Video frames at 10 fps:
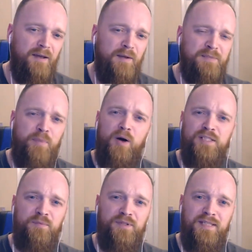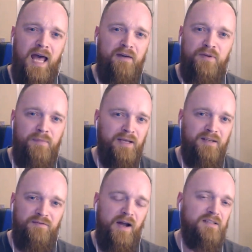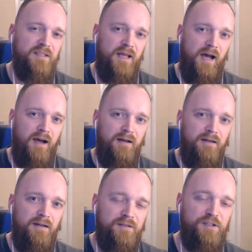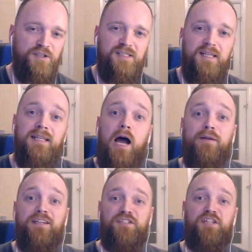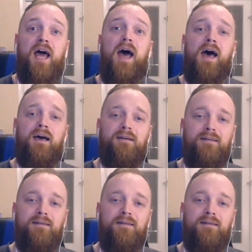it's possible to ever manufacture that to just sit down in a chair